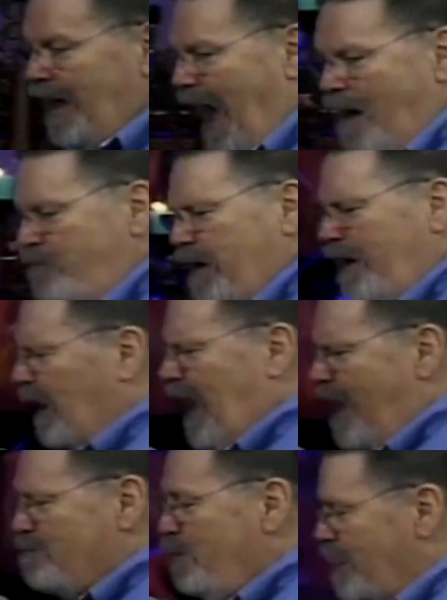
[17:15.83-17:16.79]
I've been a
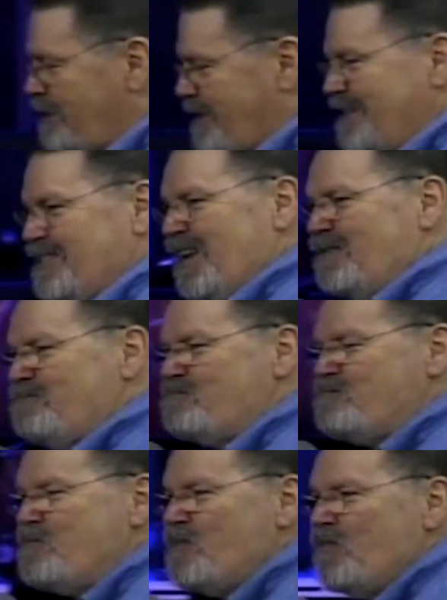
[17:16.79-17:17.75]
lot of places.
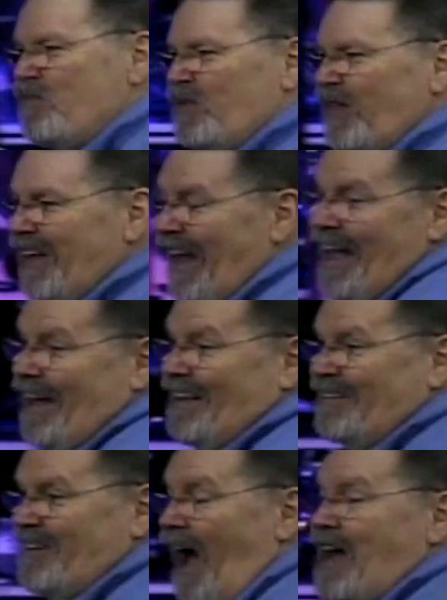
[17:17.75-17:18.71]
Yeah.
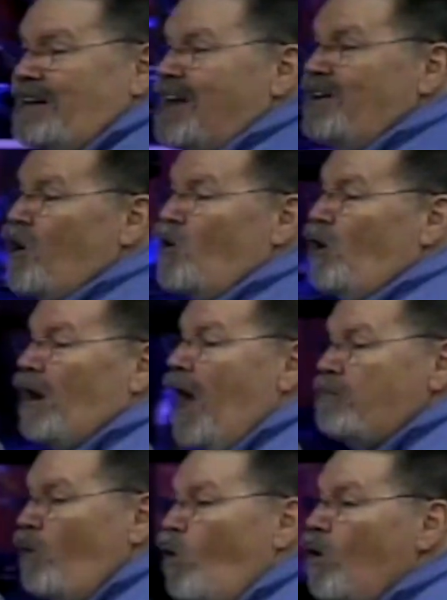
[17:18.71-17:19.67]
I intend to go to a
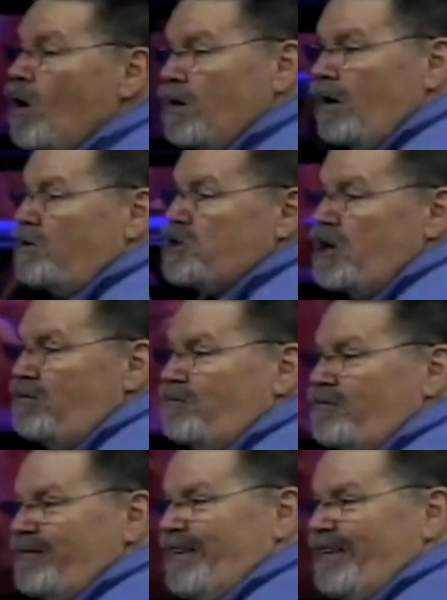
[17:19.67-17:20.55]
lot more, don't you?